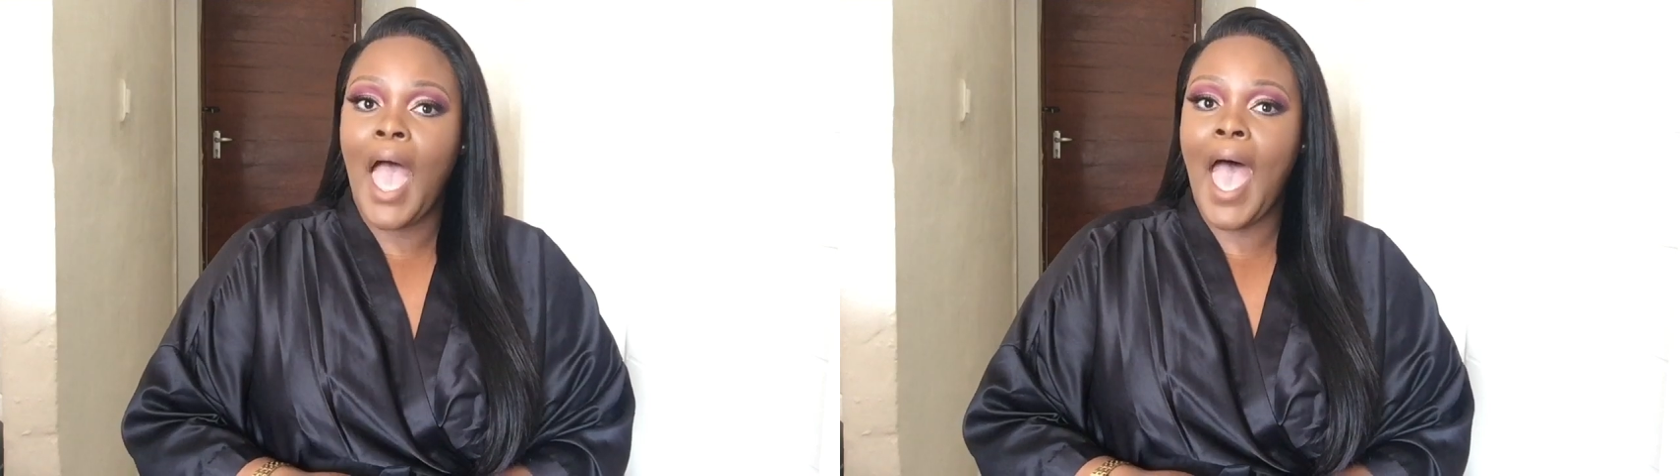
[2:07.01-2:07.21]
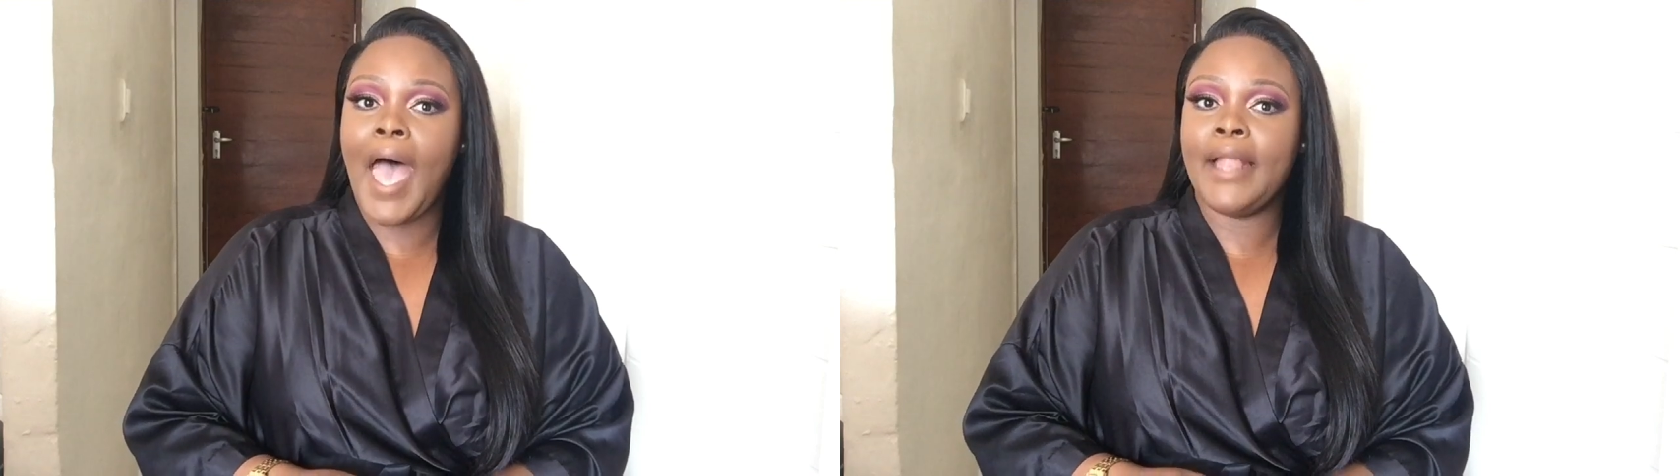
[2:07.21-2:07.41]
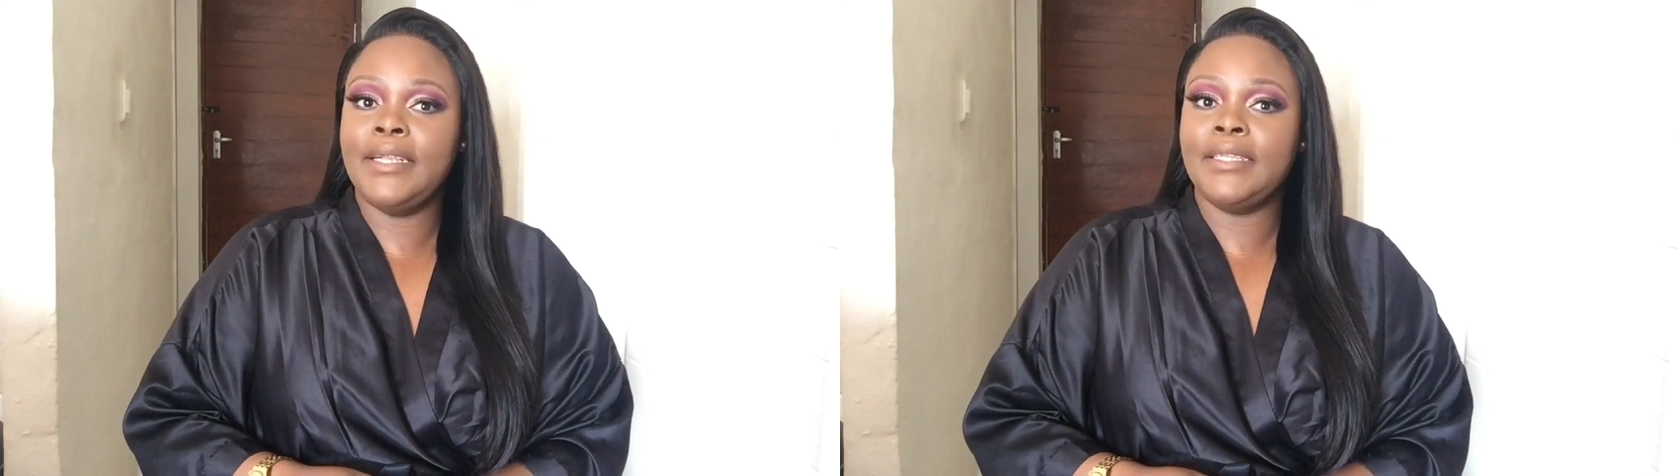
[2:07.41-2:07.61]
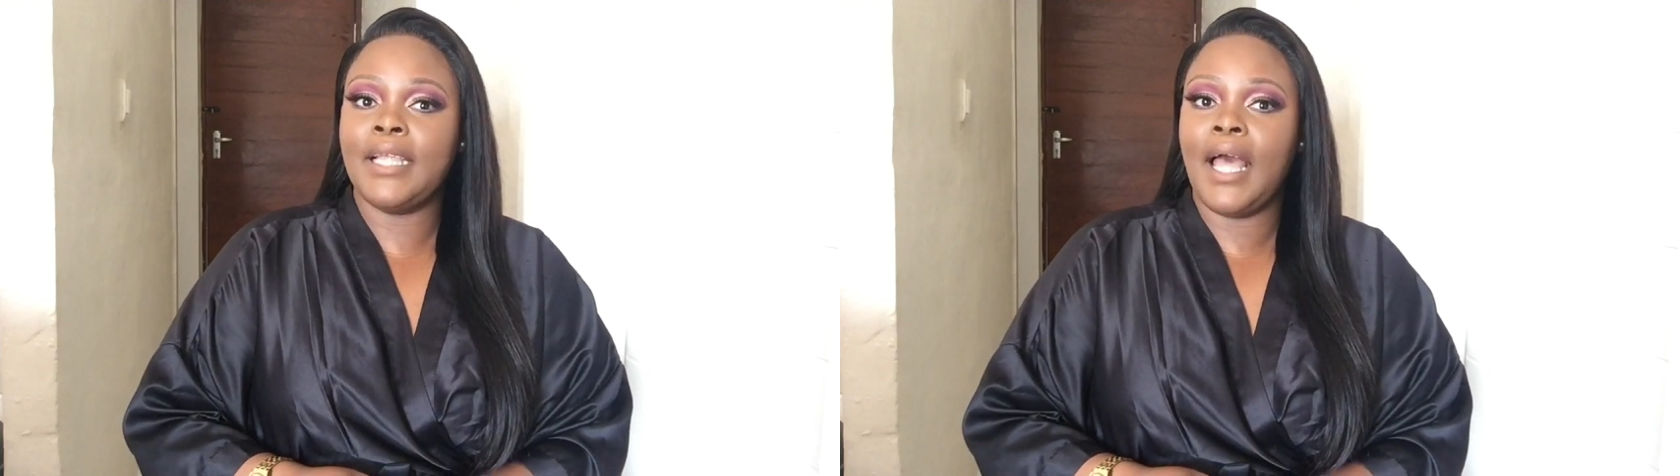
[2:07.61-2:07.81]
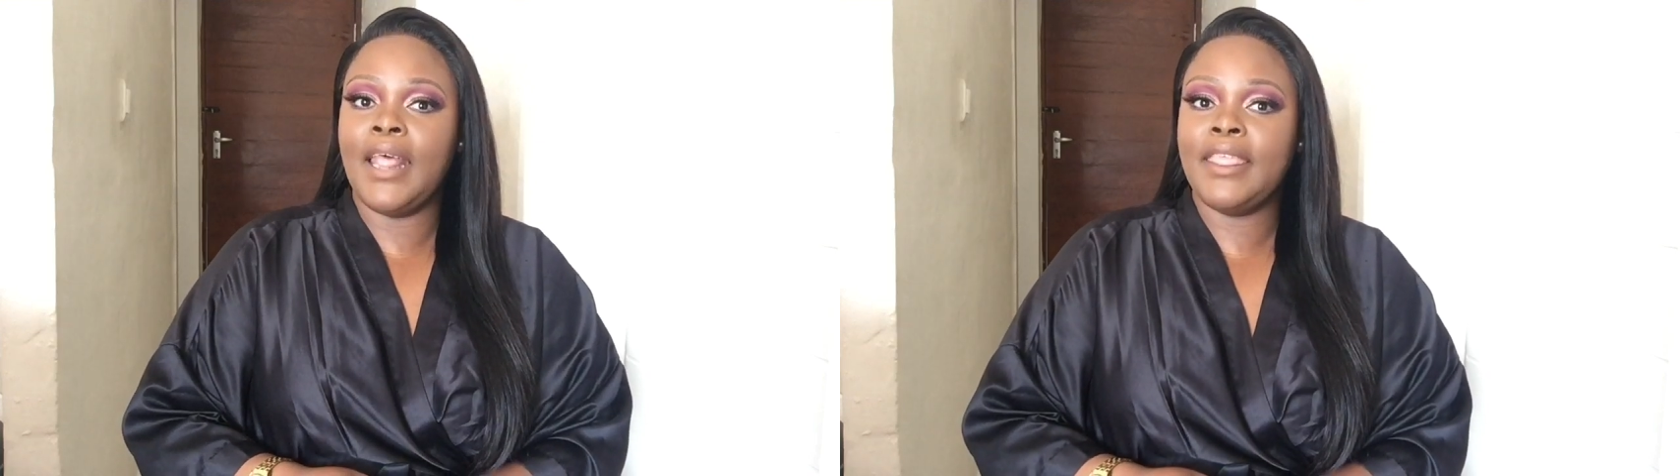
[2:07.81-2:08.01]
And
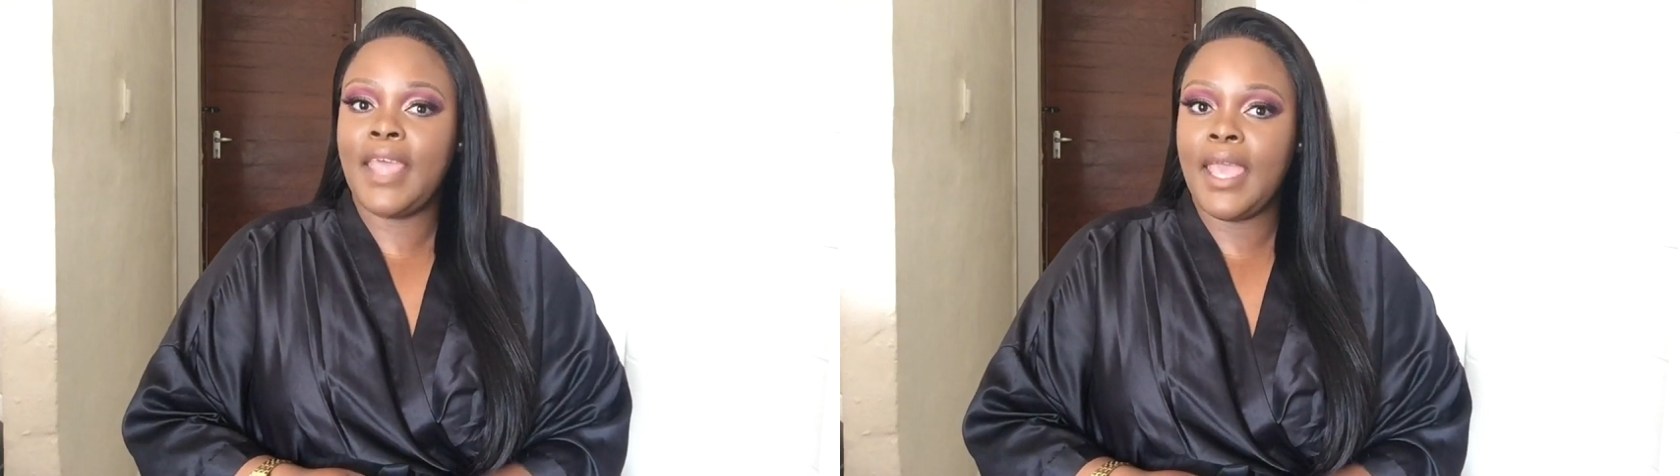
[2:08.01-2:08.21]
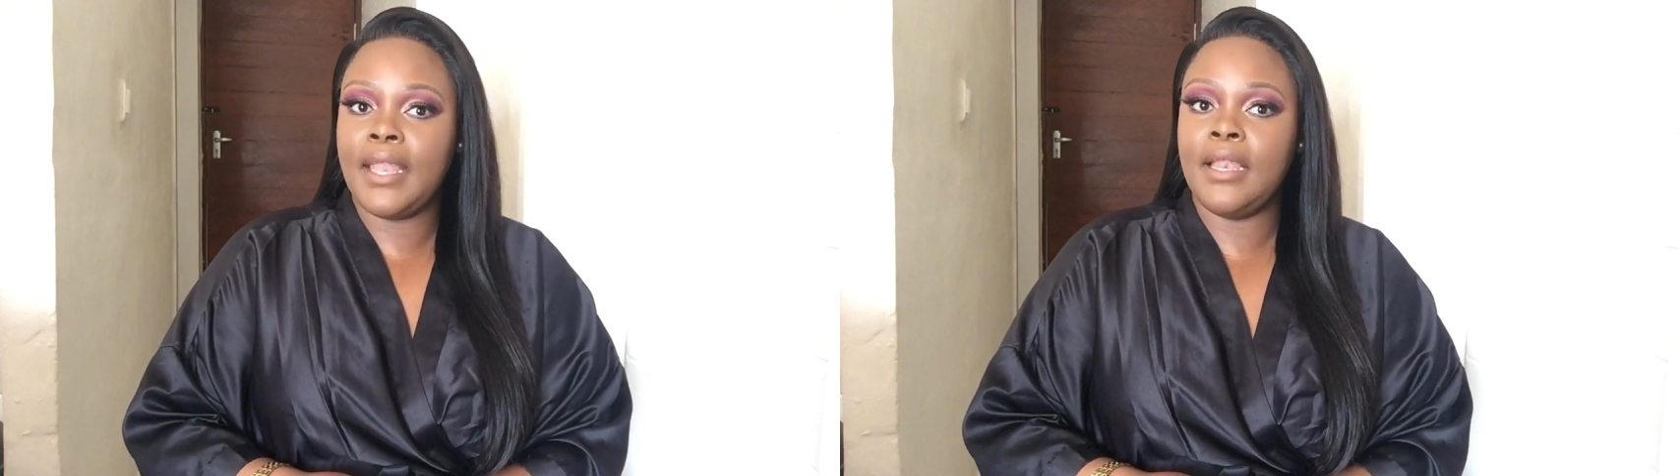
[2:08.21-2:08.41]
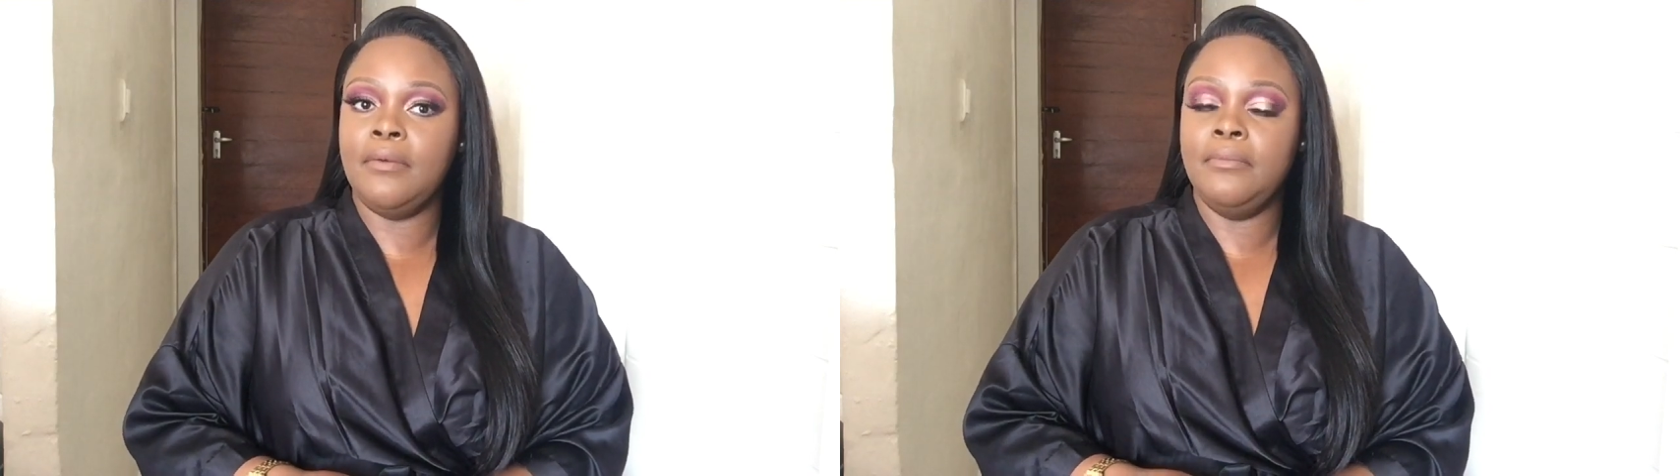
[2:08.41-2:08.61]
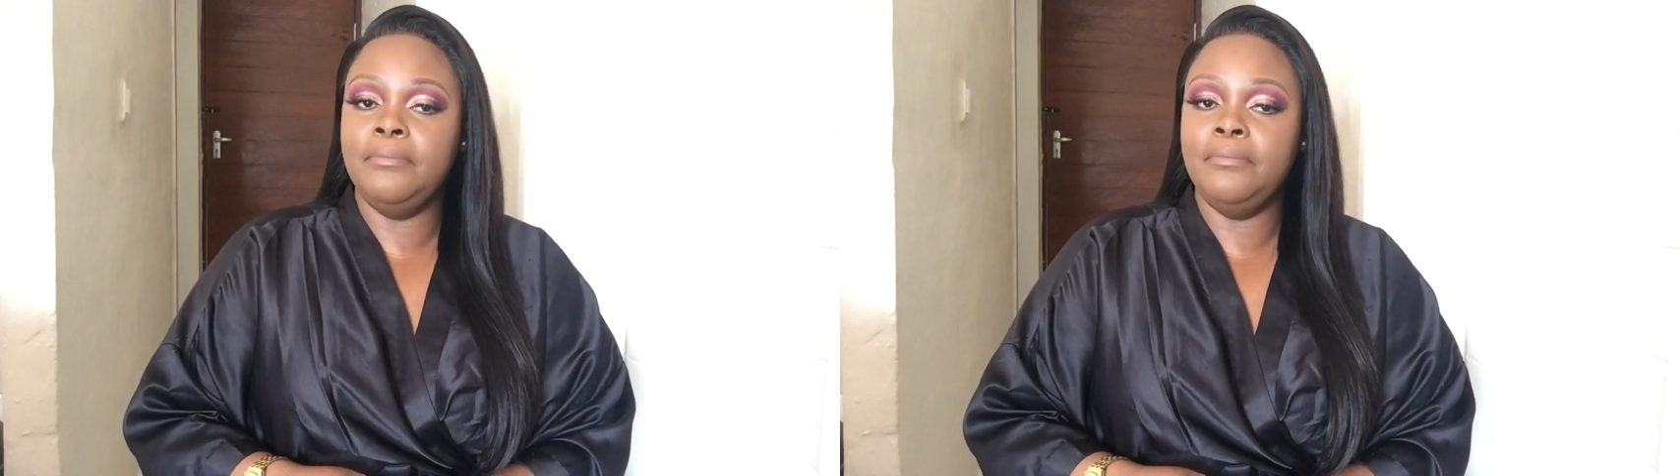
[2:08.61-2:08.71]
then